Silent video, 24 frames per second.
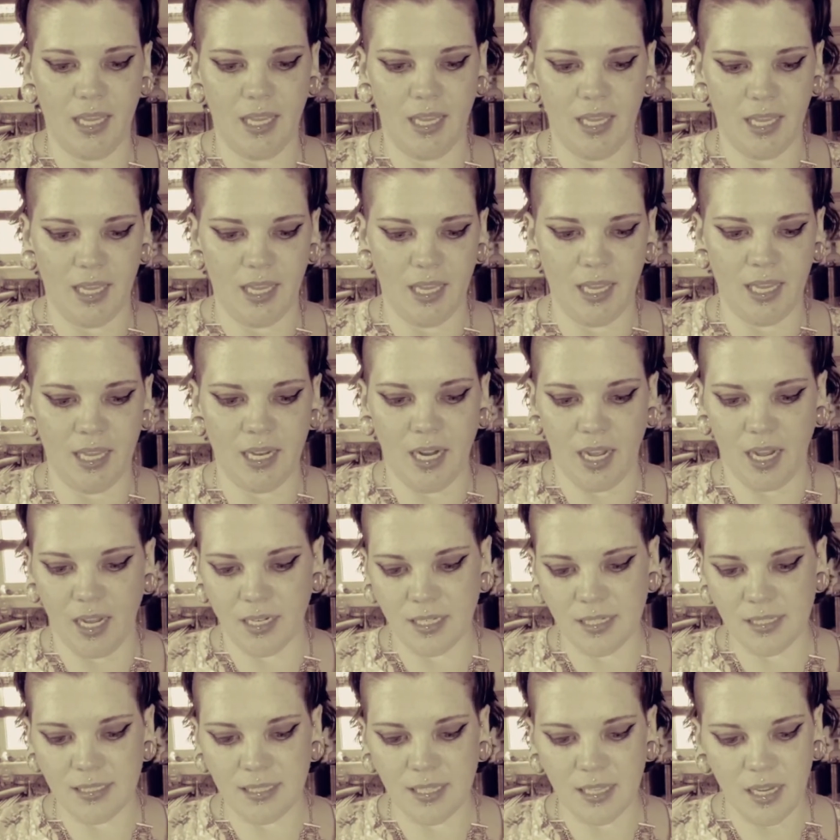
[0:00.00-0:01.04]
It
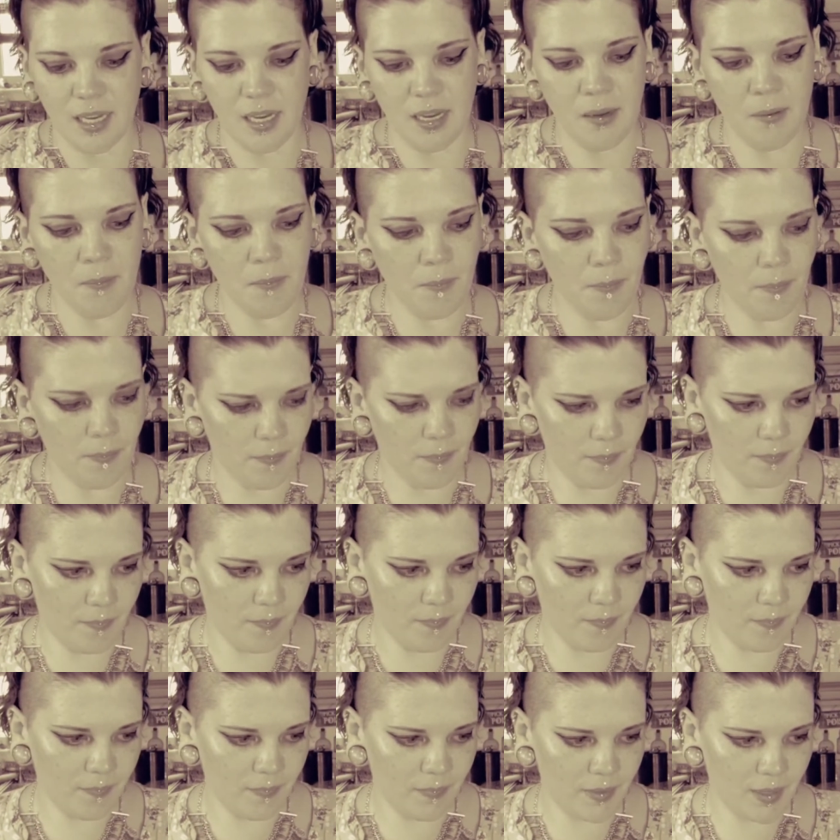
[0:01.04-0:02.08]
honestly,
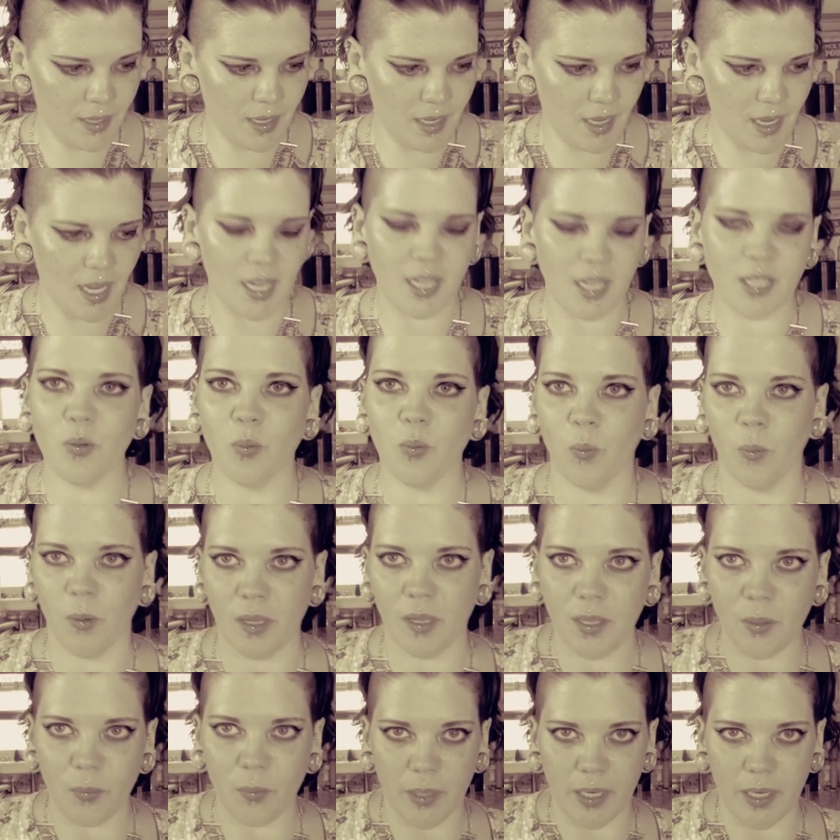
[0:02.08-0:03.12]
it's really
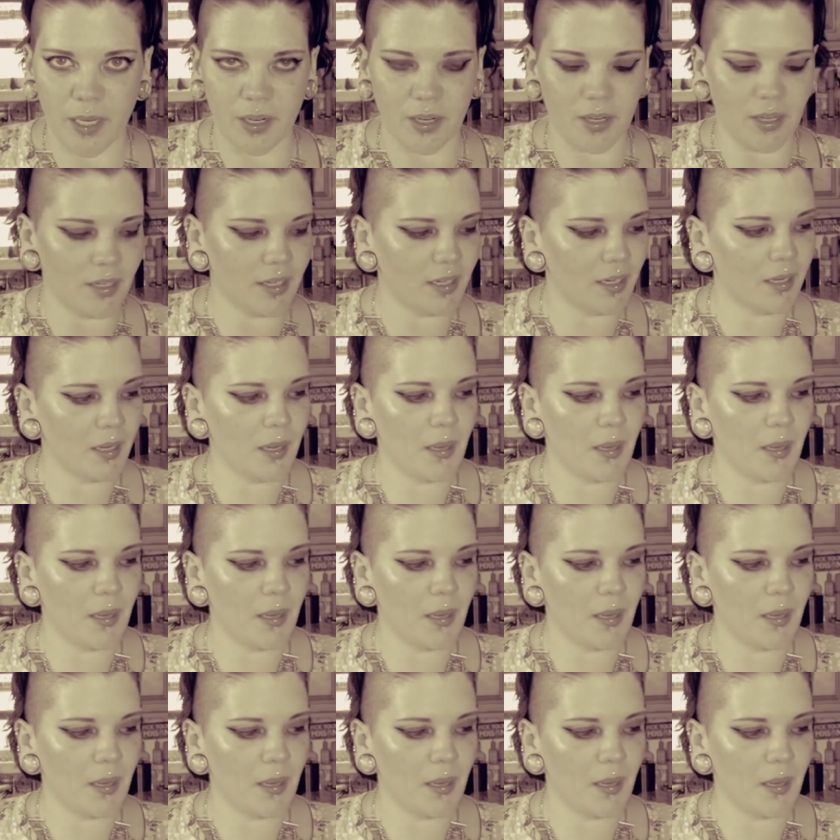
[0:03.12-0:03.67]
weird